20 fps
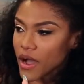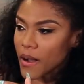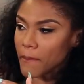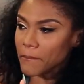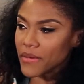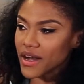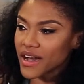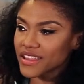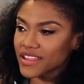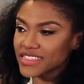A
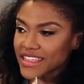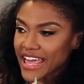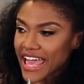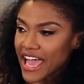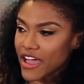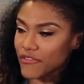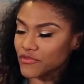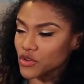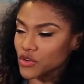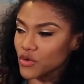month
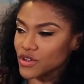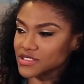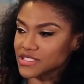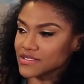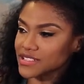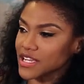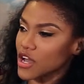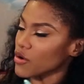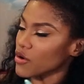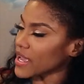afterwards,
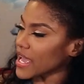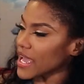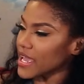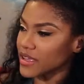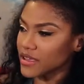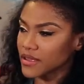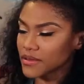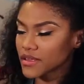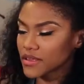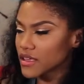I was like,
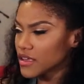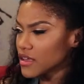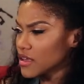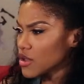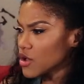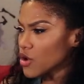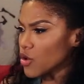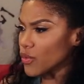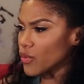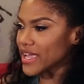okay,
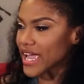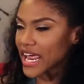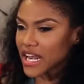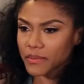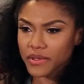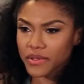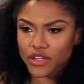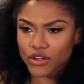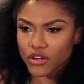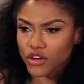we
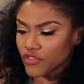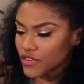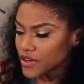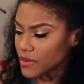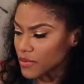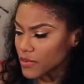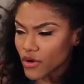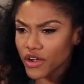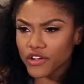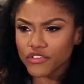gotta be
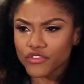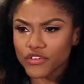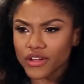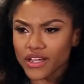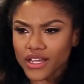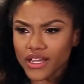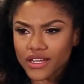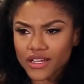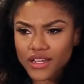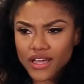girlfriend and
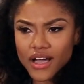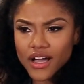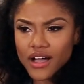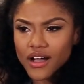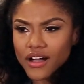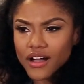boyfriend.